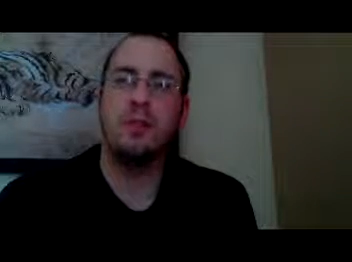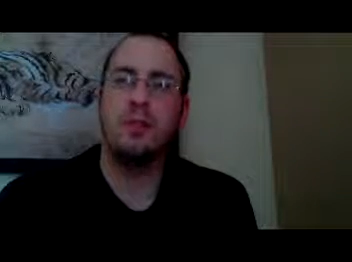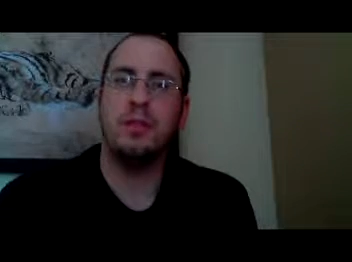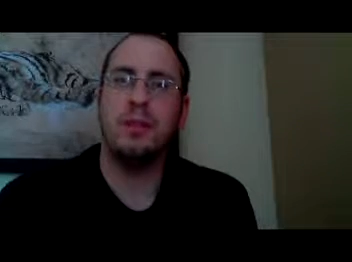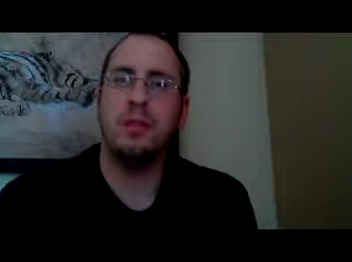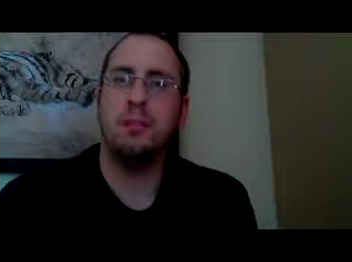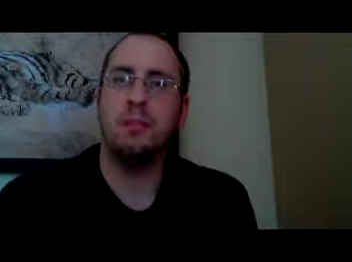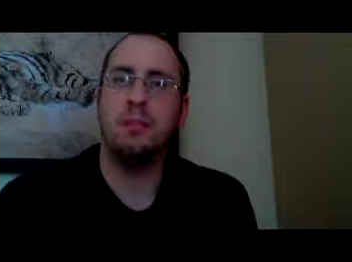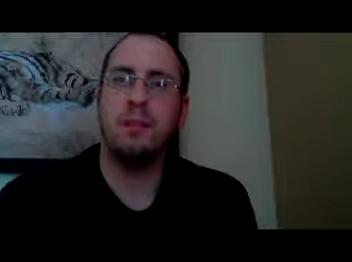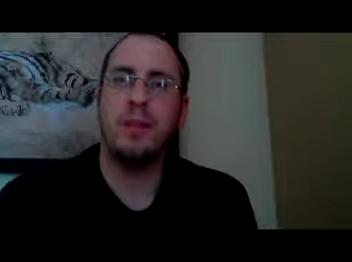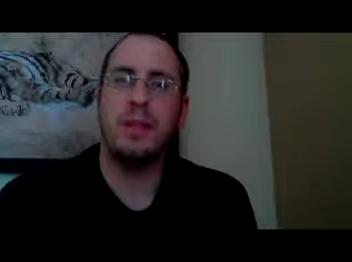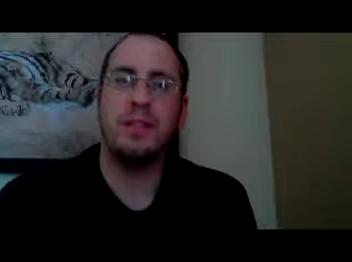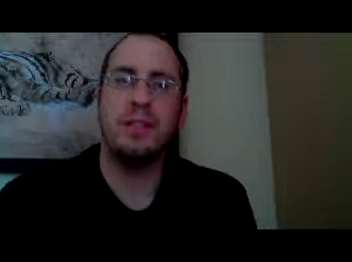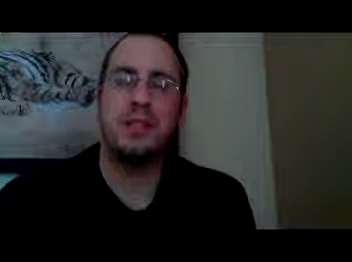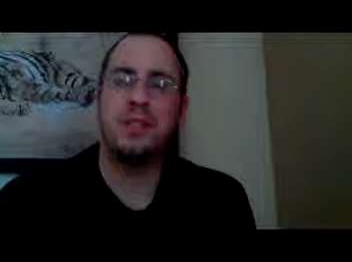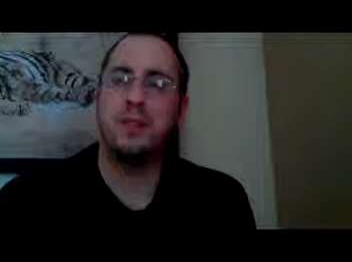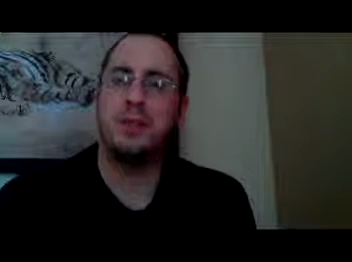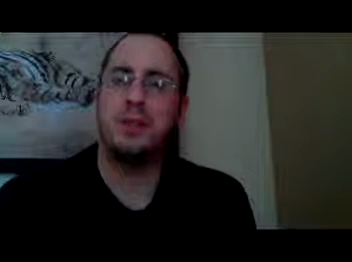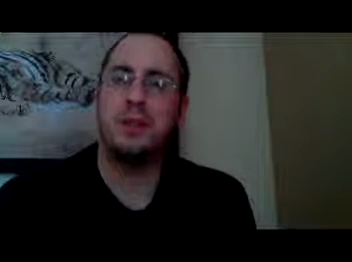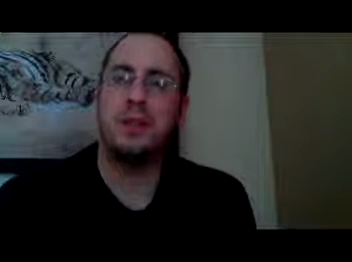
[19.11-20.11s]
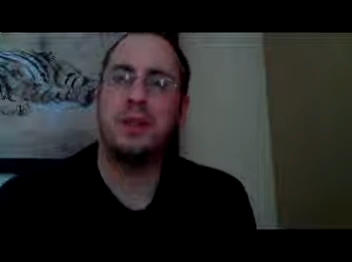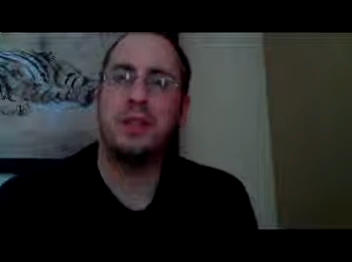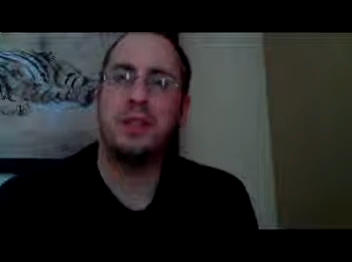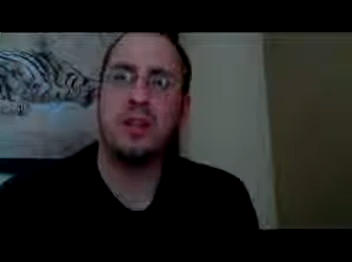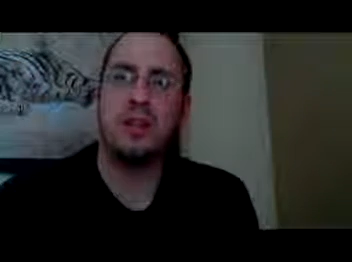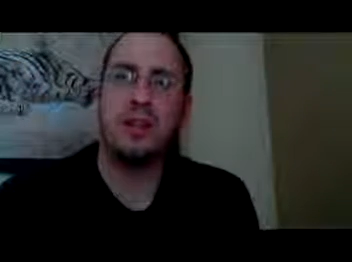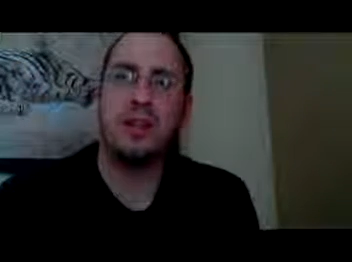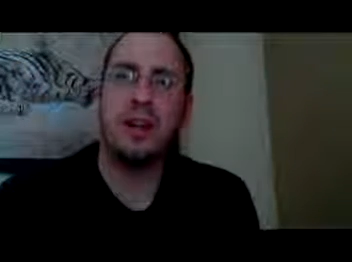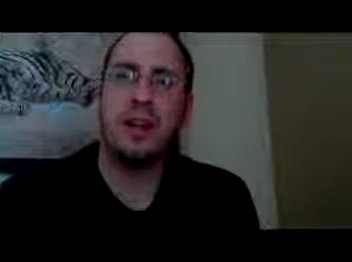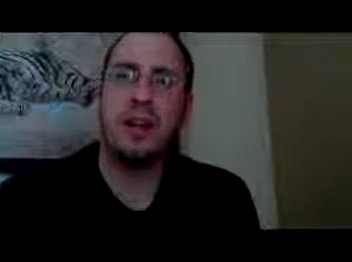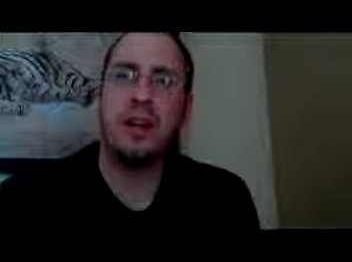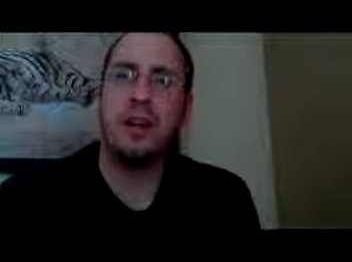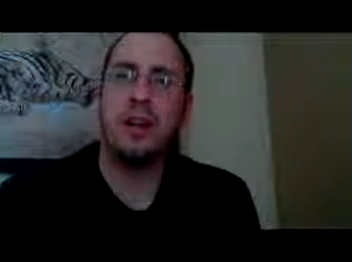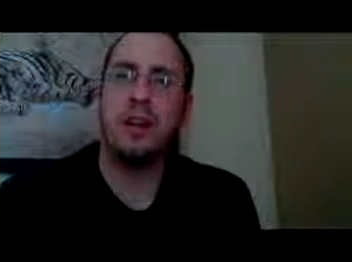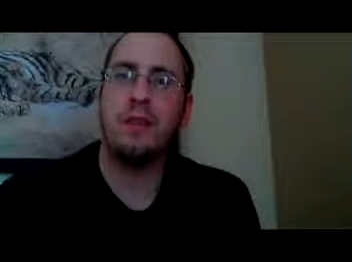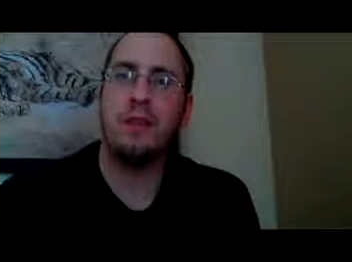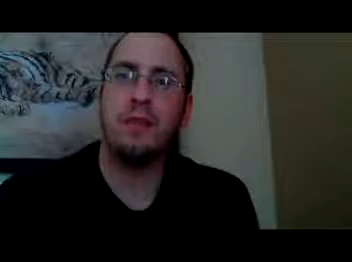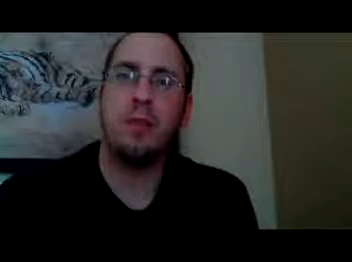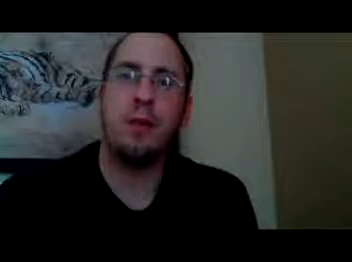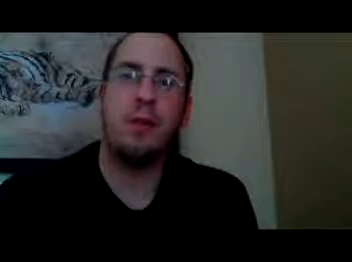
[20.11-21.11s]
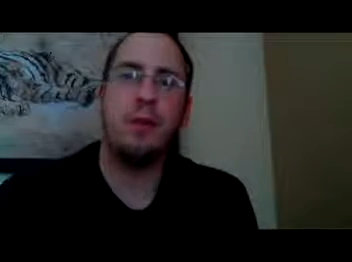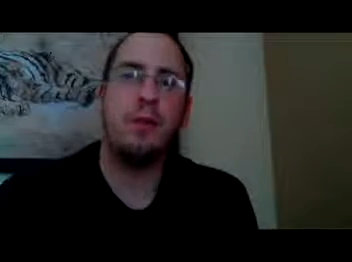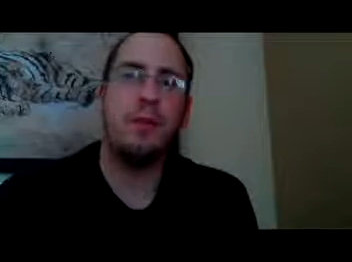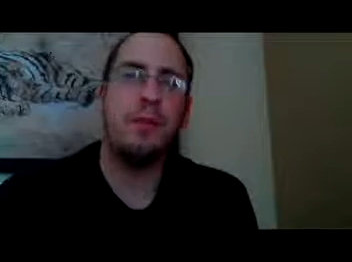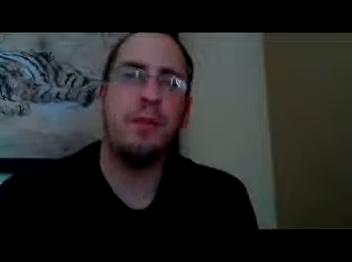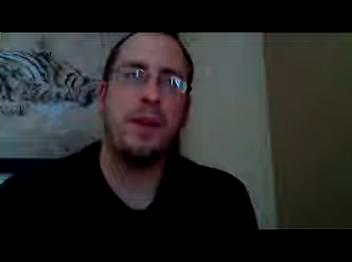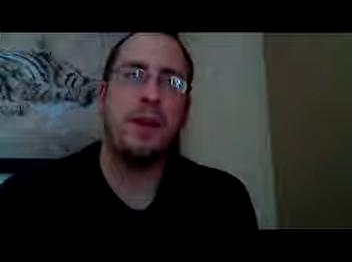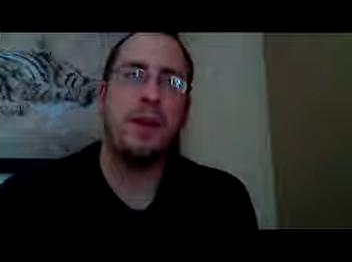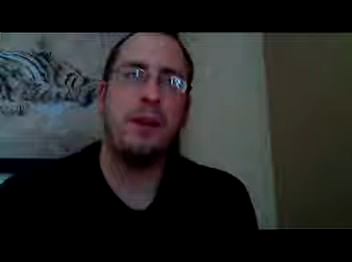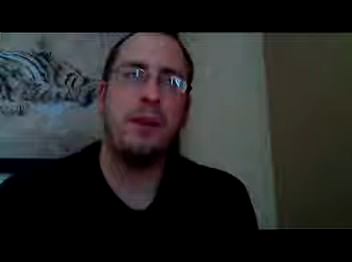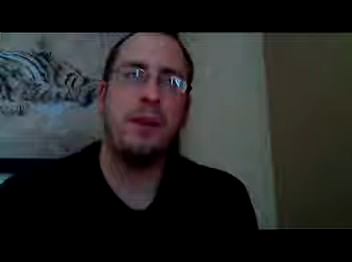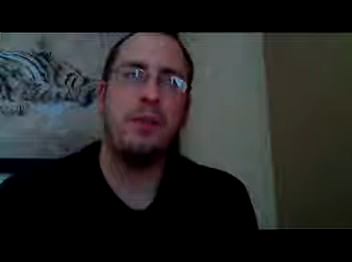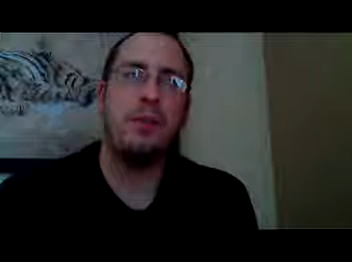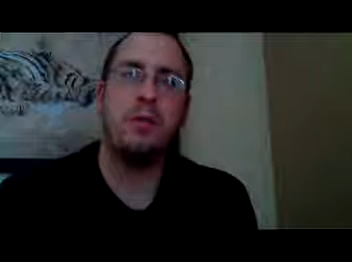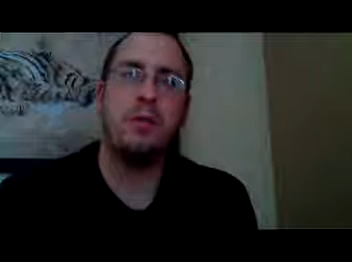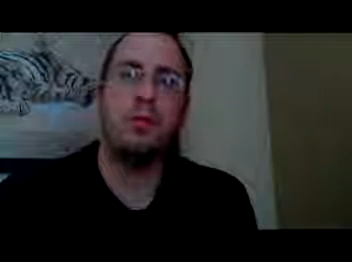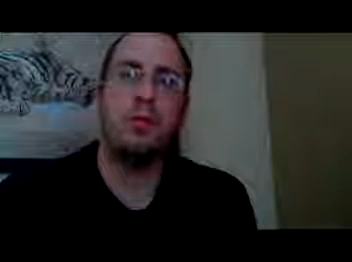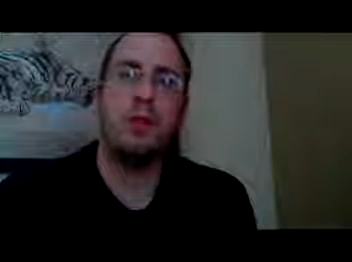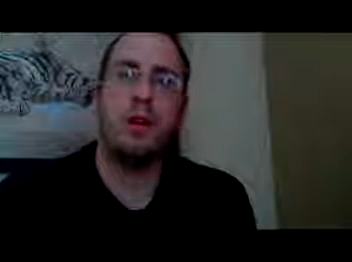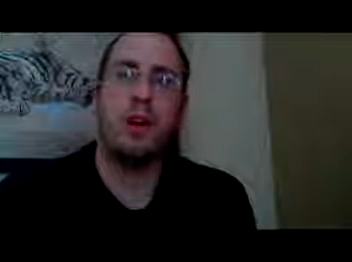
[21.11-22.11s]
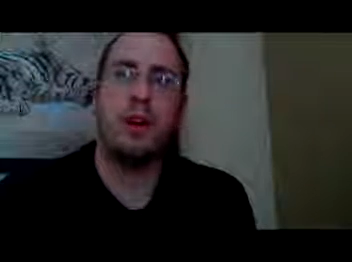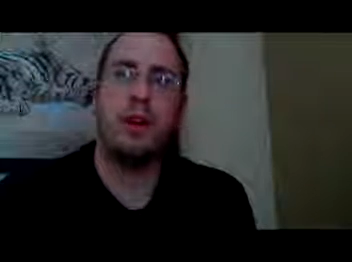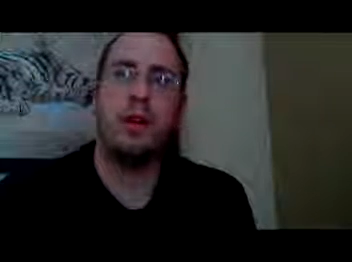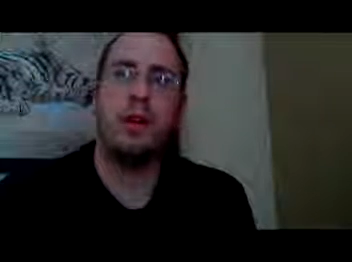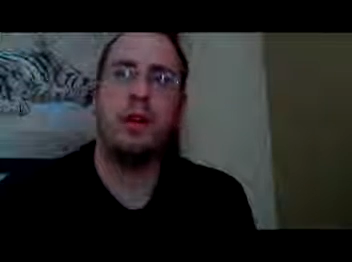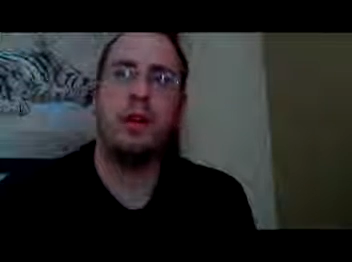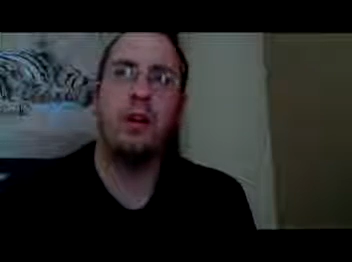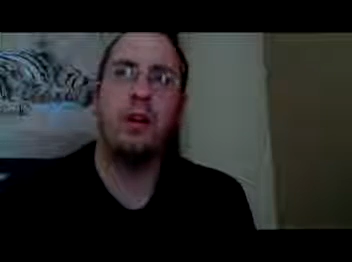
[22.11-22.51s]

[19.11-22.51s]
The best experience I've had. I went back in '09